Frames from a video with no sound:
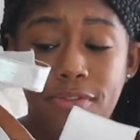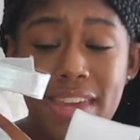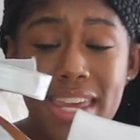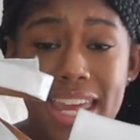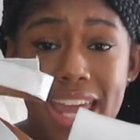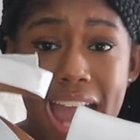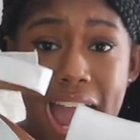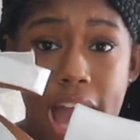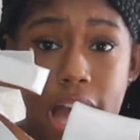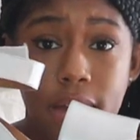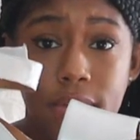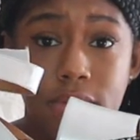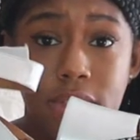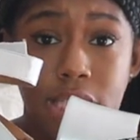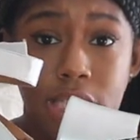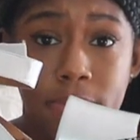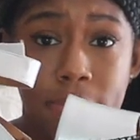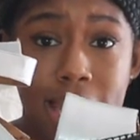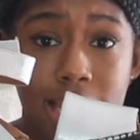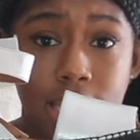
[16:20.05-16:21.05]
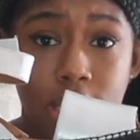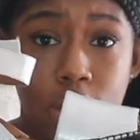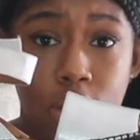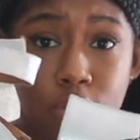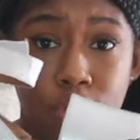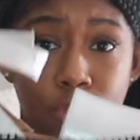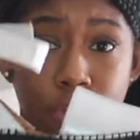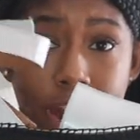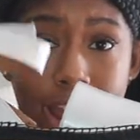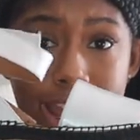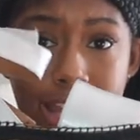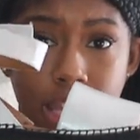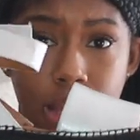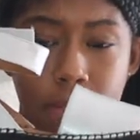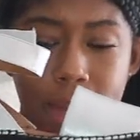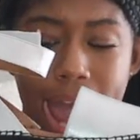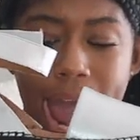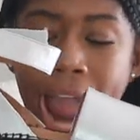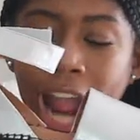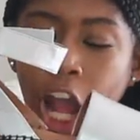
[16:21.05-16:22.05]
feet have space in the front and
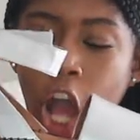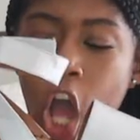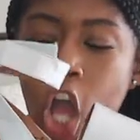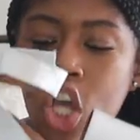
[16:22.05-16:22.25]
the back.